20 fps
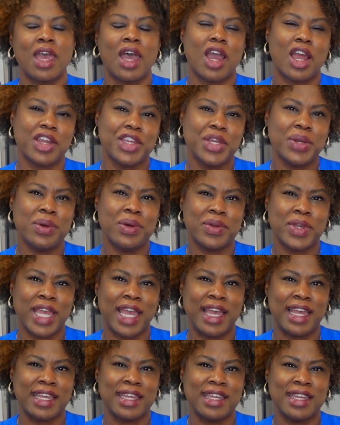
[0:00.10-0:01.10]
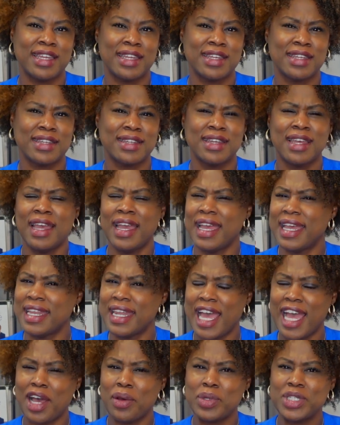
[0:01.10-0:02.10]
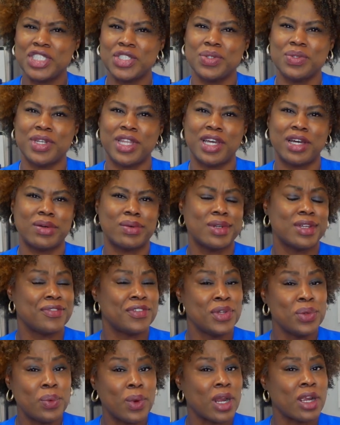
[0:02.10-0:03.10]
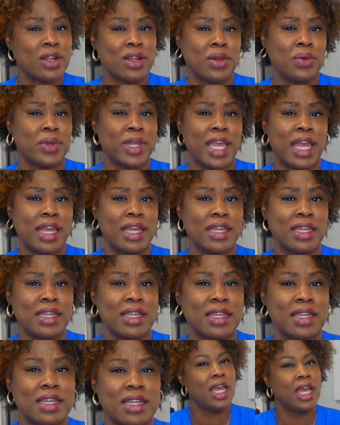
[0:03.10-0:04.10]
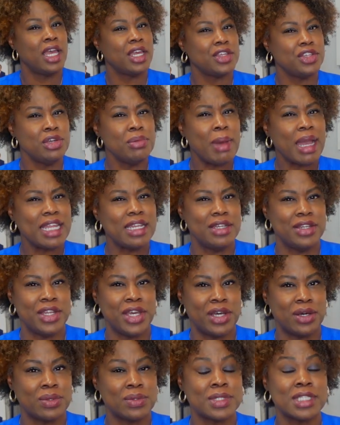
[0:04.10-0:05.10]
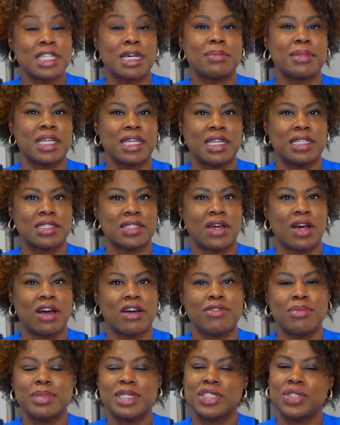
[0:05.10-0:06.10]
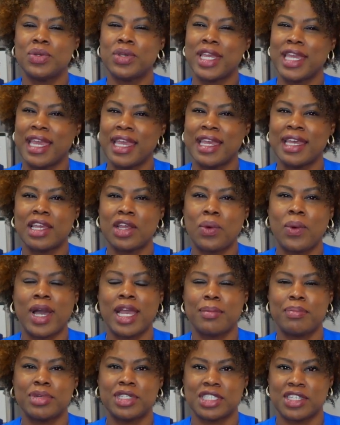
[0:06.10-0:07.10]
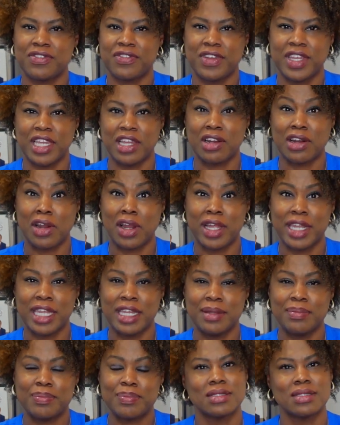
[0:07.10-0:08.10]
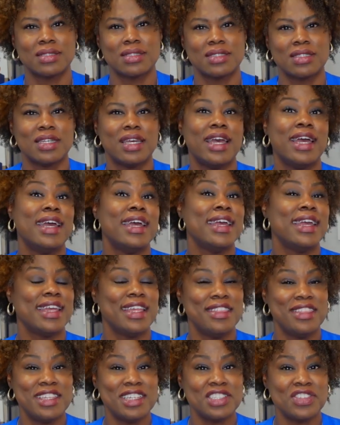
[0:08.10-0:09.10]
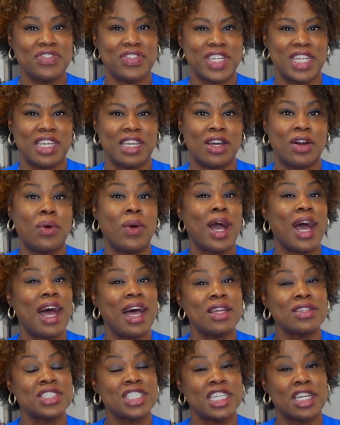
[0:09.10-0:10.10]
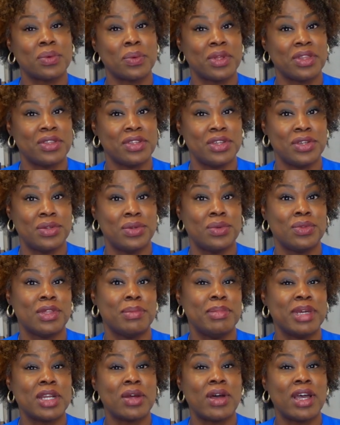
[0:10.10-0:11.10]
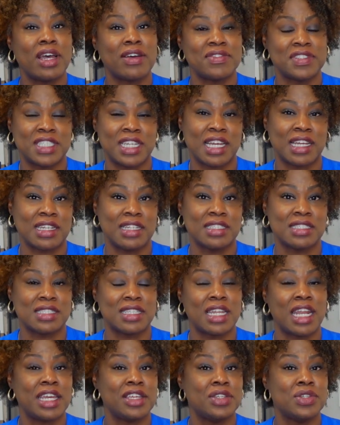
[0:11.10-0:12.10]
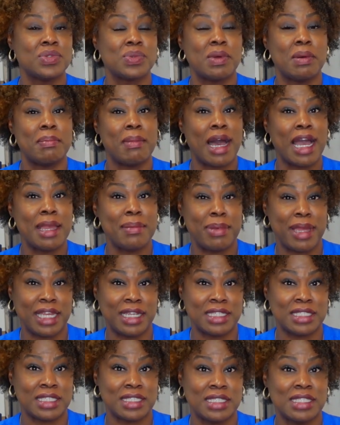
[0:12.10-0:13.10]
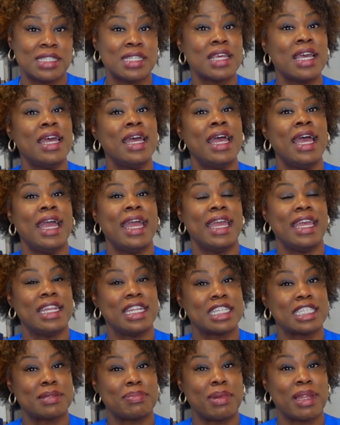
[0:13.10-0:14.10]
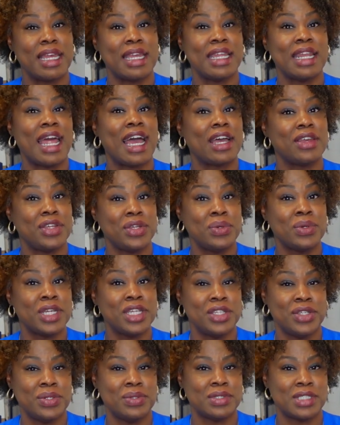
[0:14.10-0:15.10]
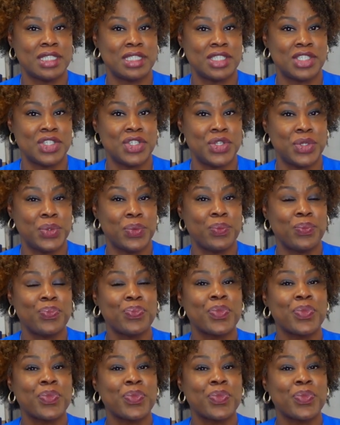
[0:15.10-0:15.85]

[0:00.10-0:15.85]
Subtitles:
Are you okay? And how would you know if you weren't okay? You might know something is off, but you can't quite put your finger on it. In this video, I'll share with you the mental health checklist that I use with my patients and explain how you can use it too.